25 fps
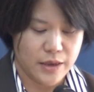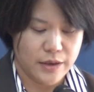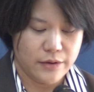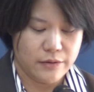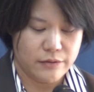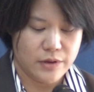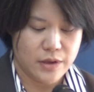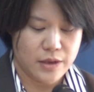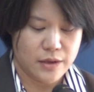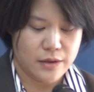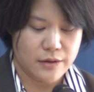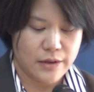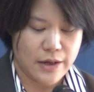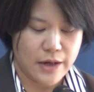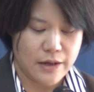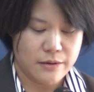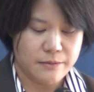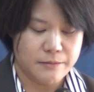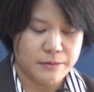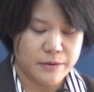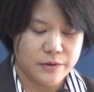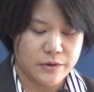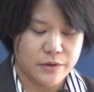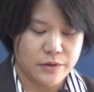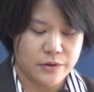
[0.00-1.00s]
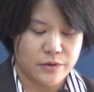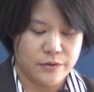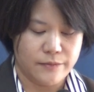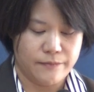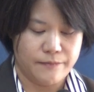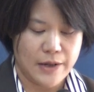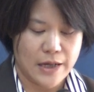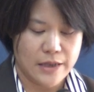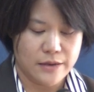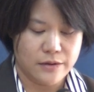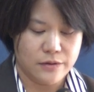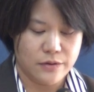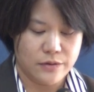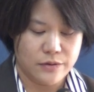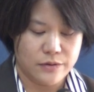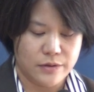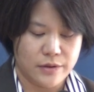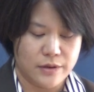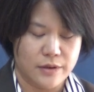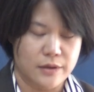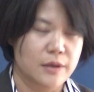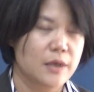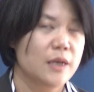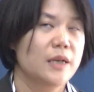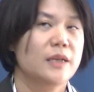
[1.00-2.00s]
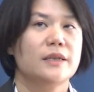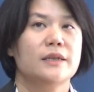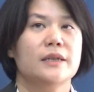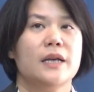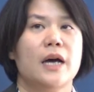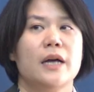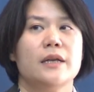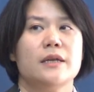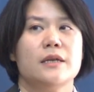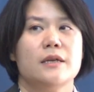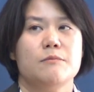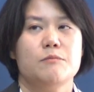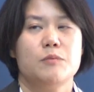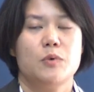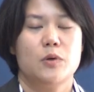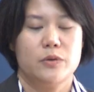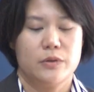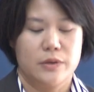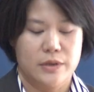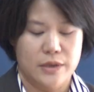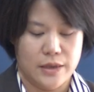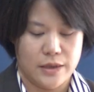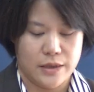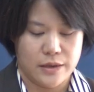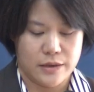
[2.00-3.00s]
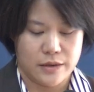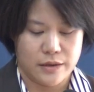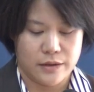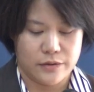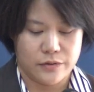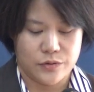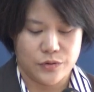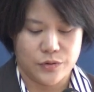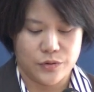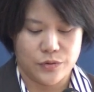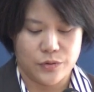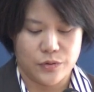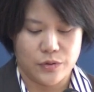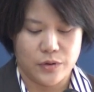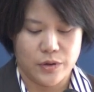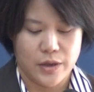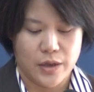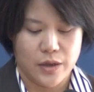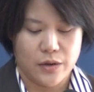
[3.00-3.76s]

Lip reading: relevant to pathogen not imported to